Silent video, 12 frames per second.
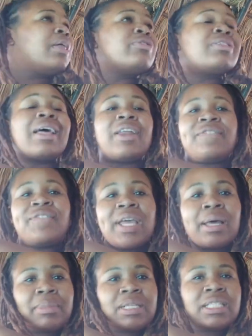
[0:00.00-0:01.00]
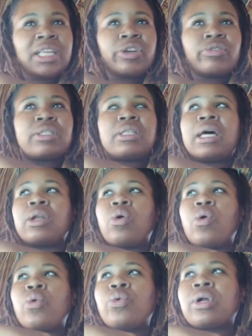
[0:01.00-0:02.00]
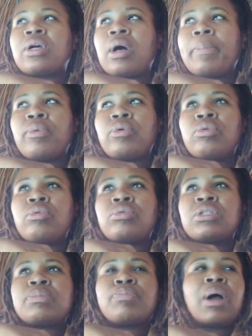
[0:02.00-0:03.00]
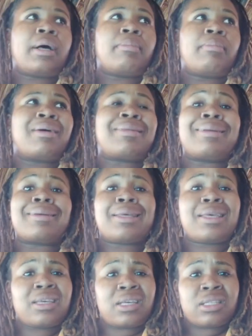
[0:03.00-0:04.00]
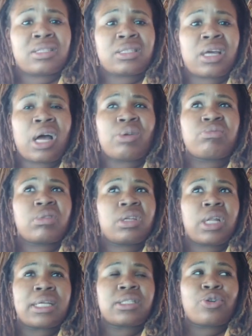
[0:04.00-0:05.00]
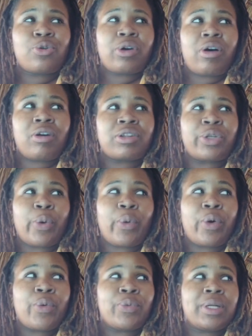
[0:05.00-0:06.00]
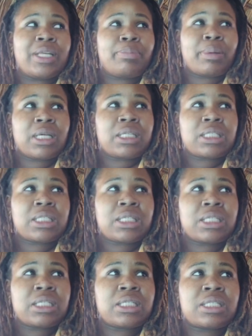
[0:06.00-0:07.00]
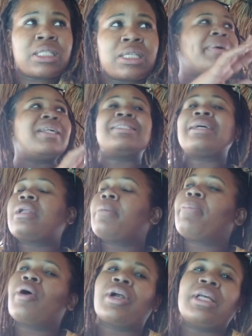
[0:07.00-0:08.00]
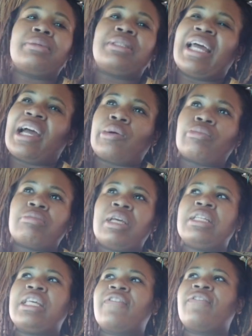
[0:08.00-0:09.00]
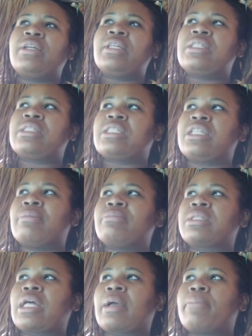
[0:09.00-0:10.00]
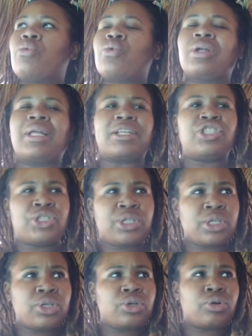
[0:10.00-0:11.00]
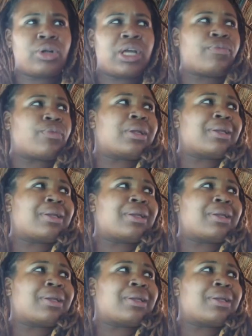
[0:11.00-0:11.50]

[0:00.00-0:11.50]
There's a lot of families here. There's a lot of older couples, a lot of kids. I really like to go to adult-only places, but it's not a party town. It definitely seems like more like chill and